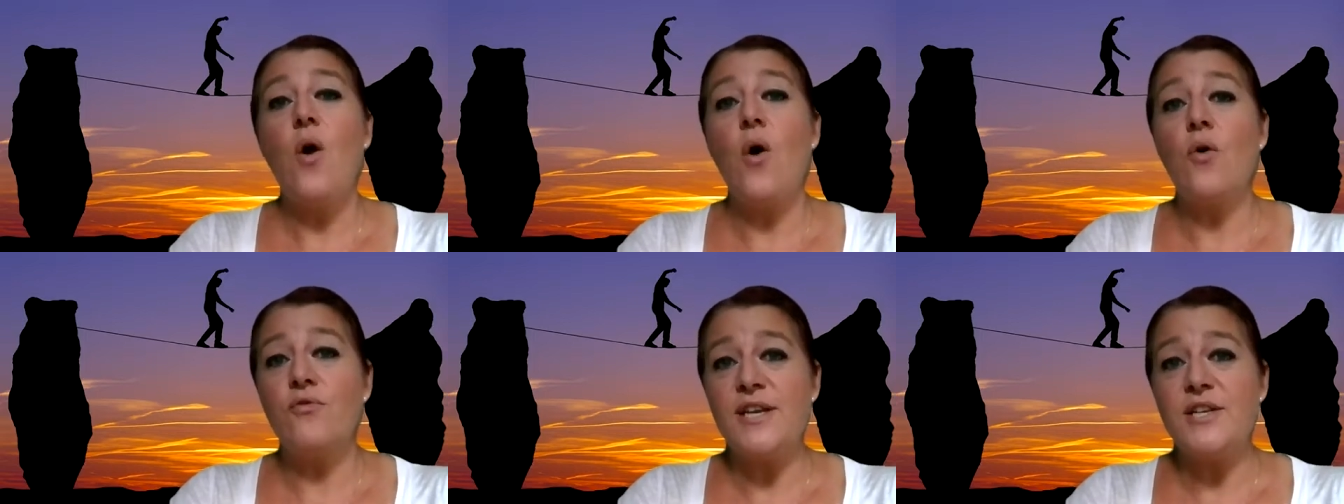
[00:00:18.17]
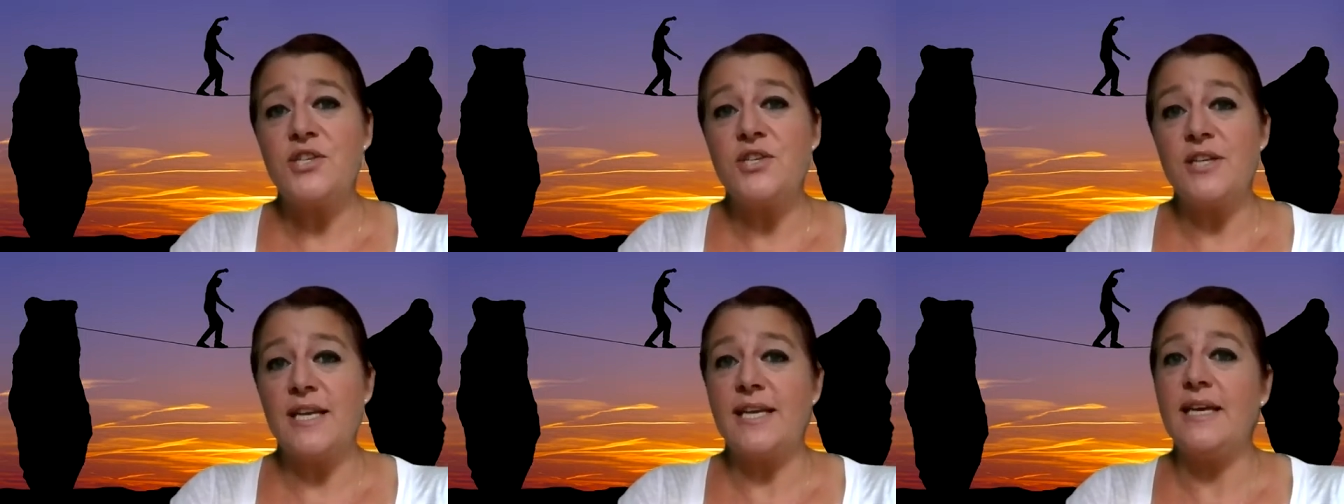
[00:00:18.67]

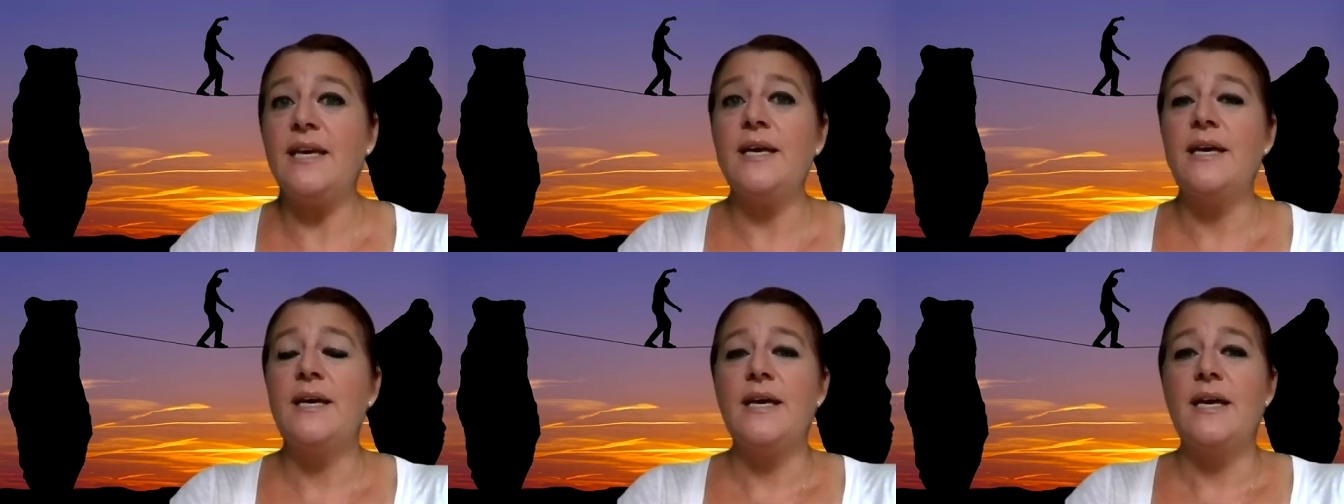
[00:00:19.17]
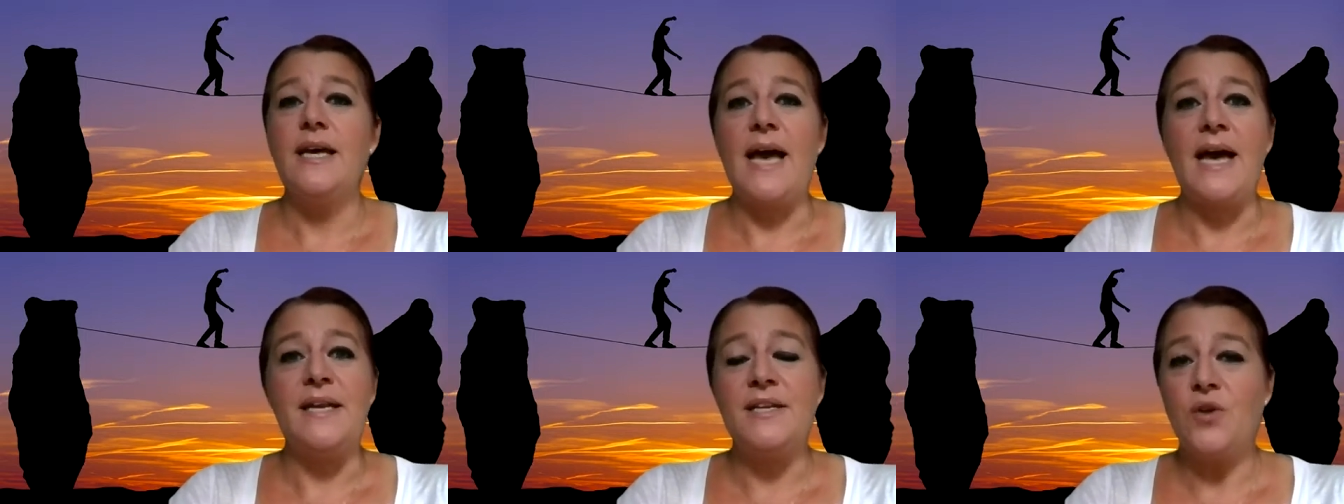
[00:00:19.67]
Originally,
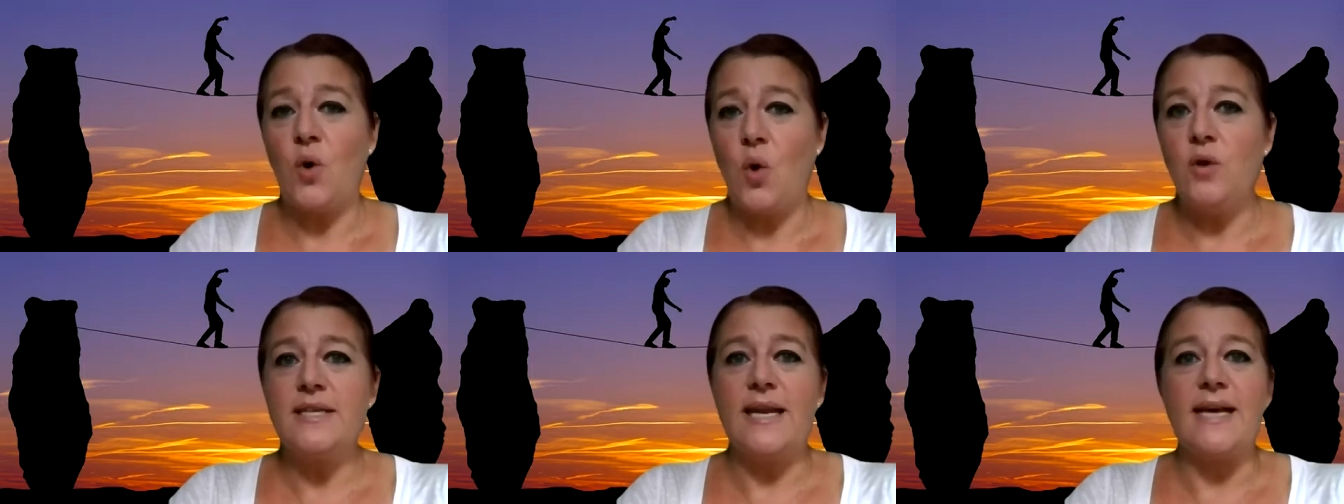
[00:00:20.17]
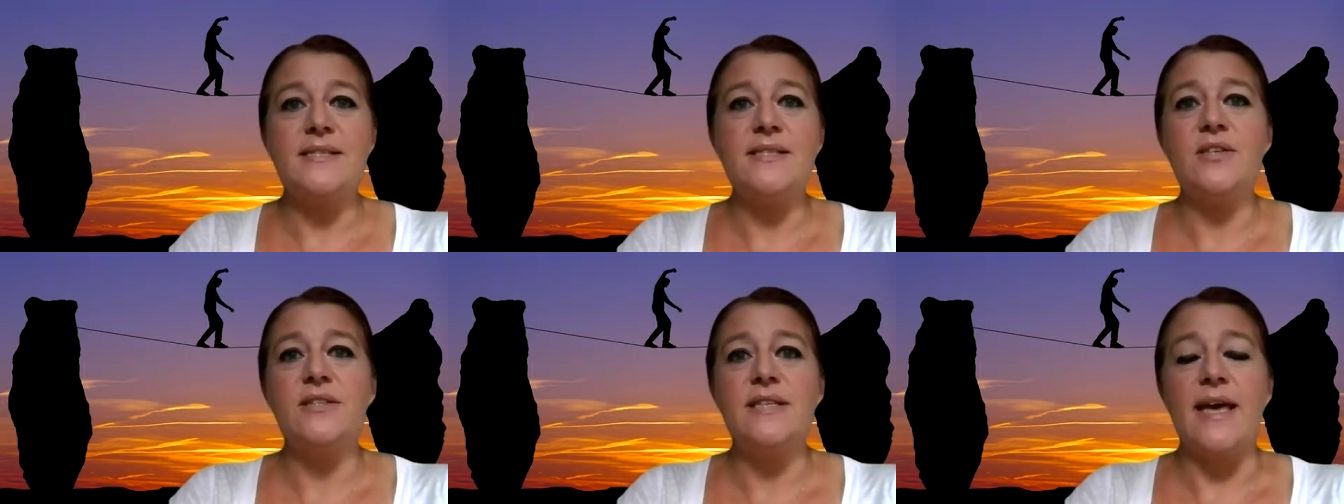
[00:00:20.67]
and in the old
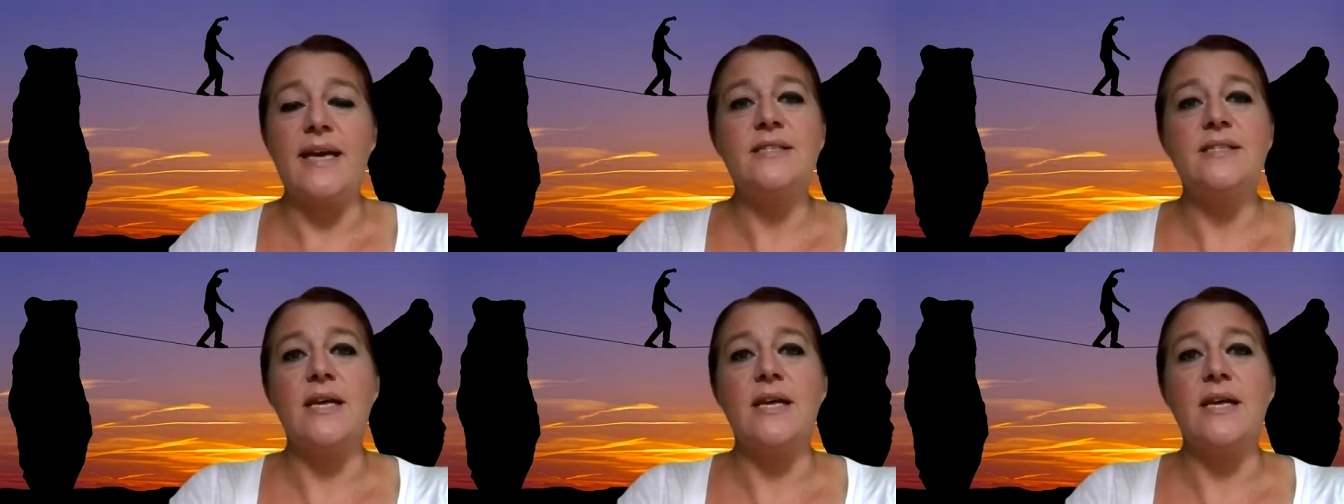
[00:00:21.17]
classical text,